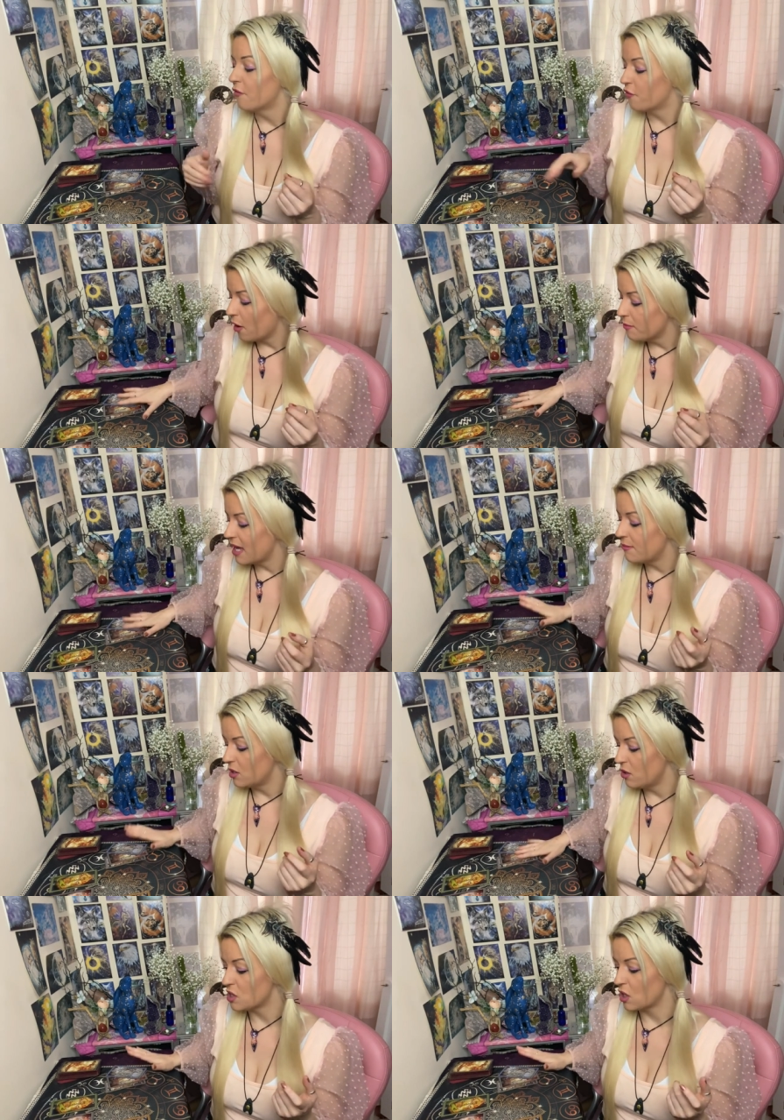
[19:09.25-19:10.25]
From them
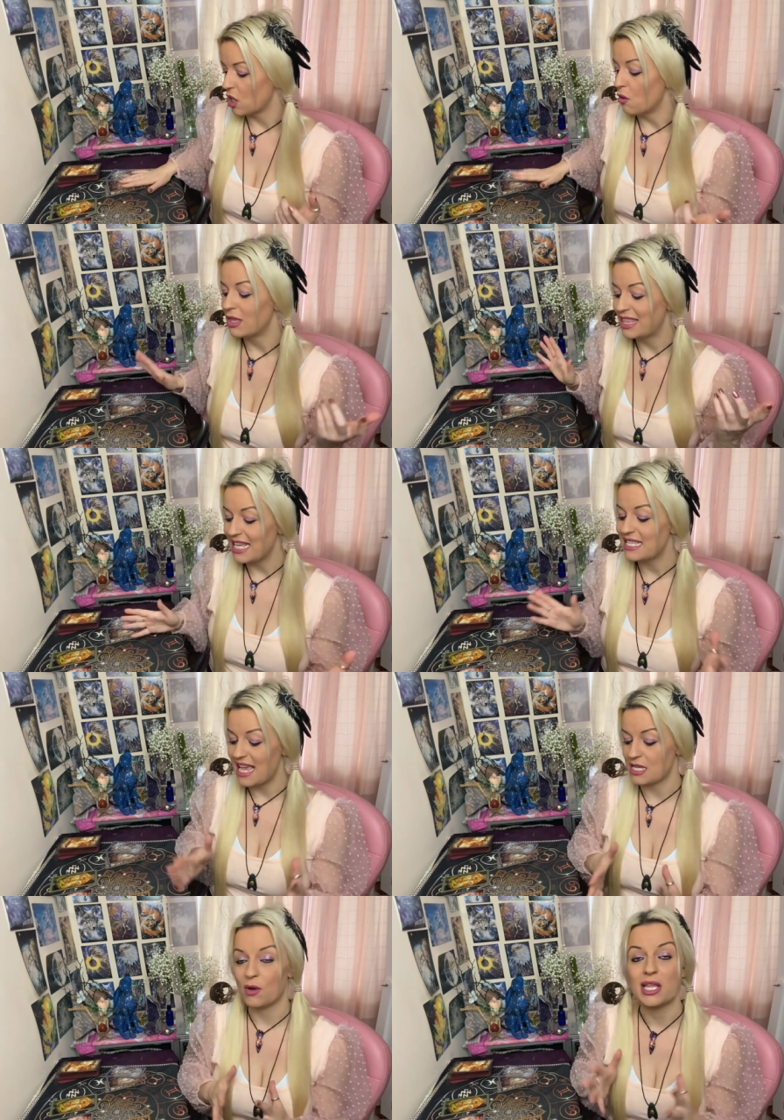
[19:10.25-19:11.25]
losing you, this
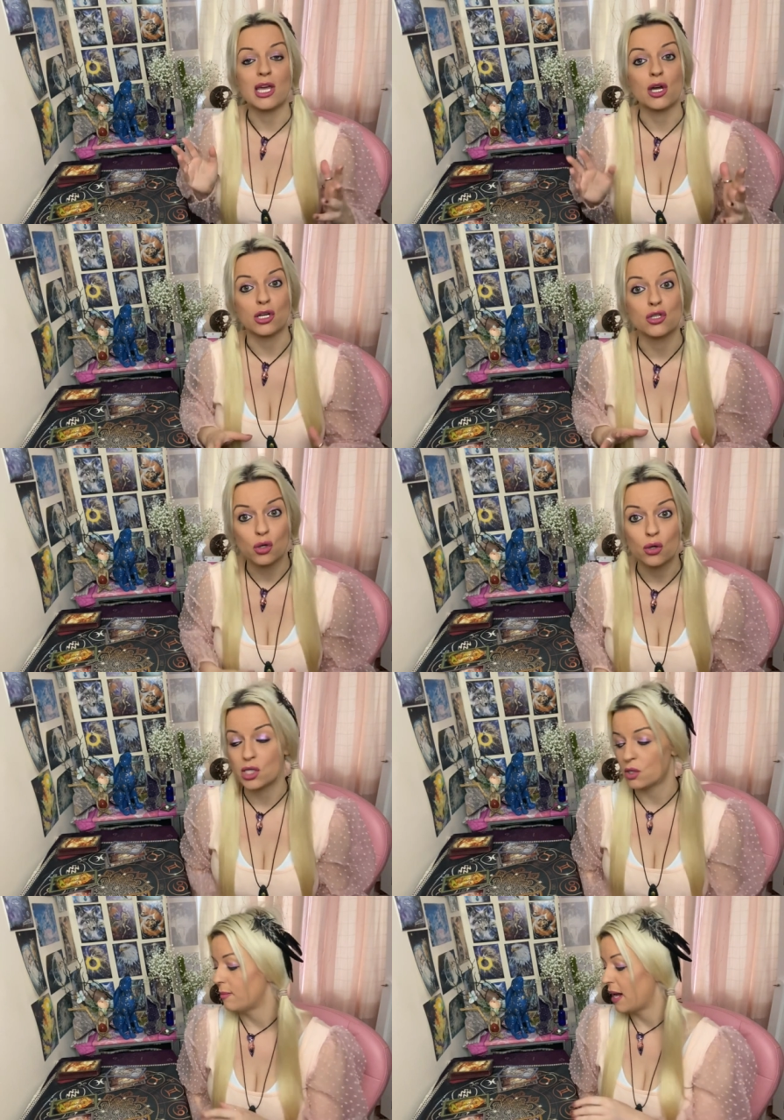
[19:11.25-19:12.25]
is when they're going to talk
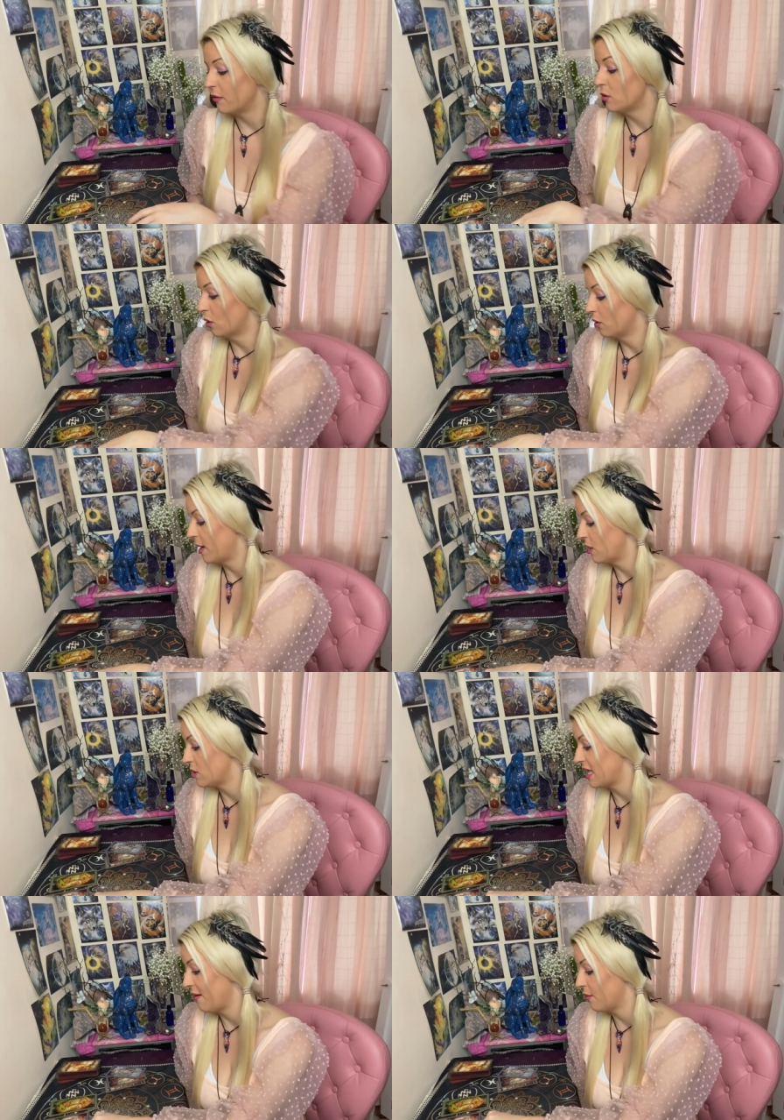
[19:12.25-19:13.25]
to you about your
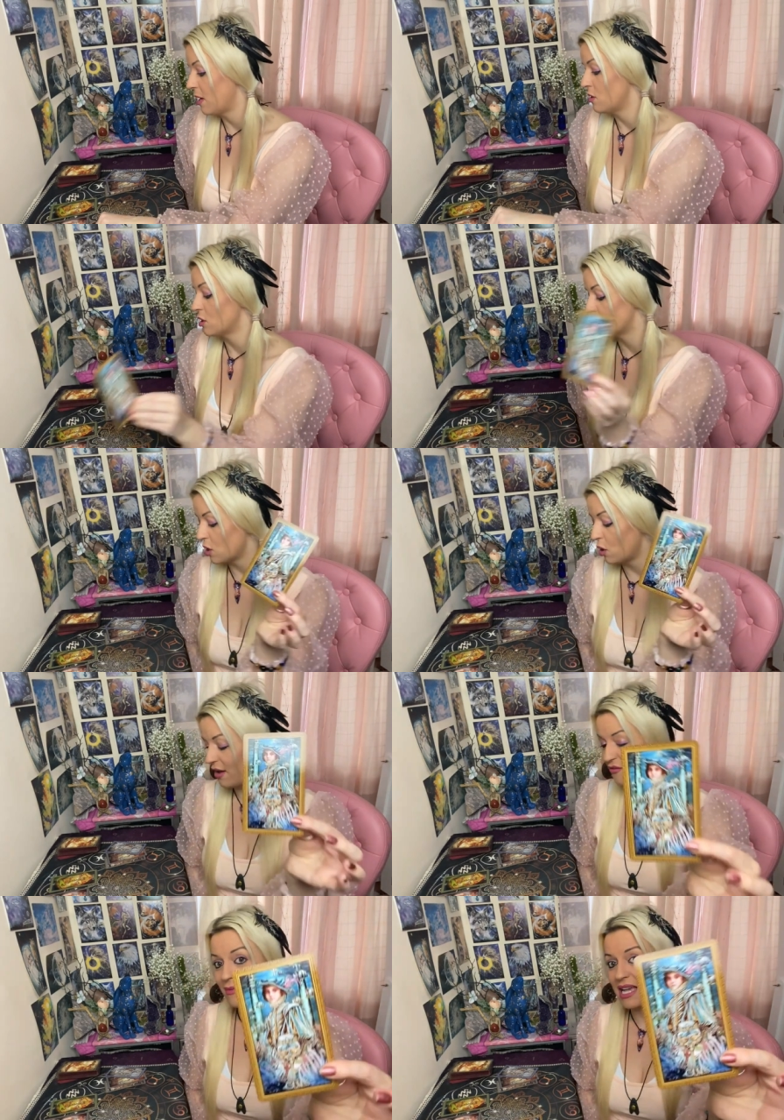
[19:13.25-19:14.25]
emotion, their emotions. So you
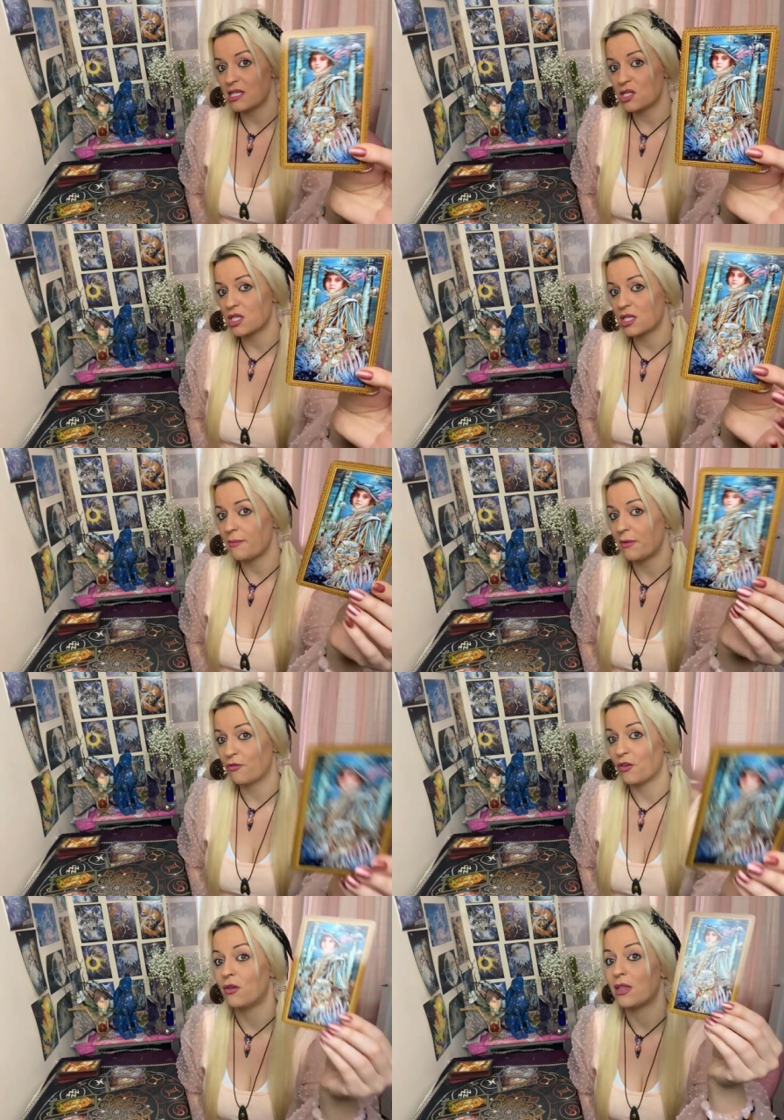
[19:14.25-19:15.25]
have messages
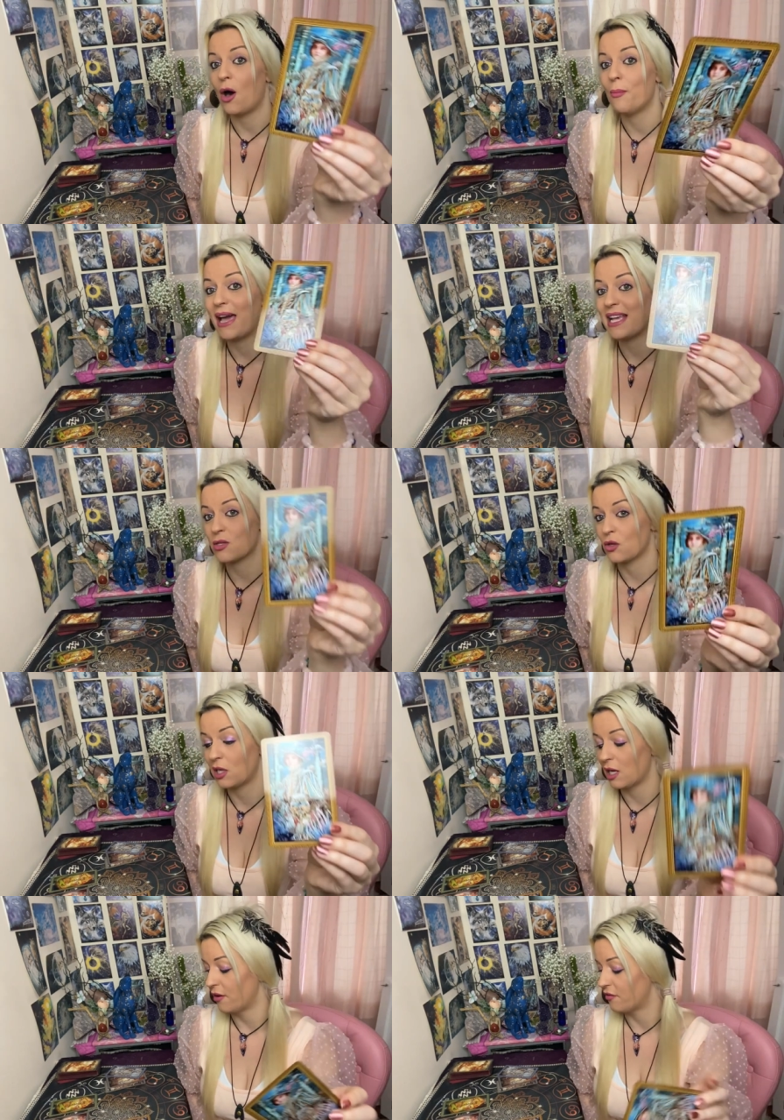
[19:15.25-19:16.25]
coming through that are based
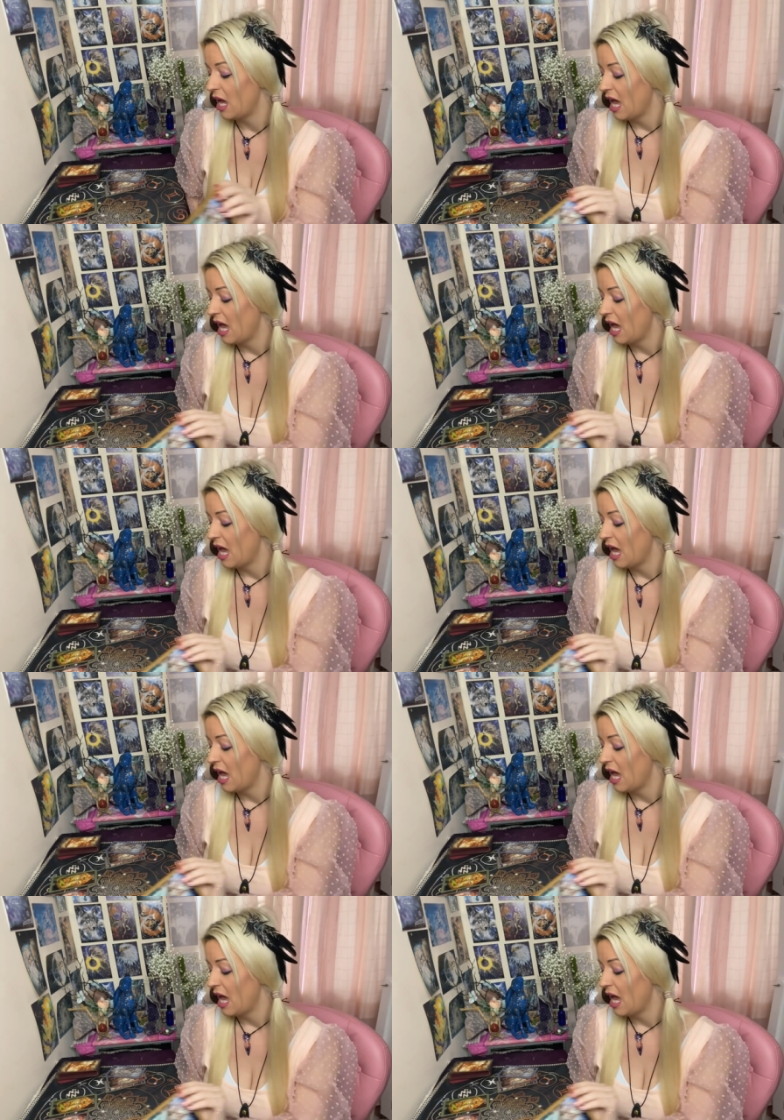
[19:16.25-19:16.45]
on love.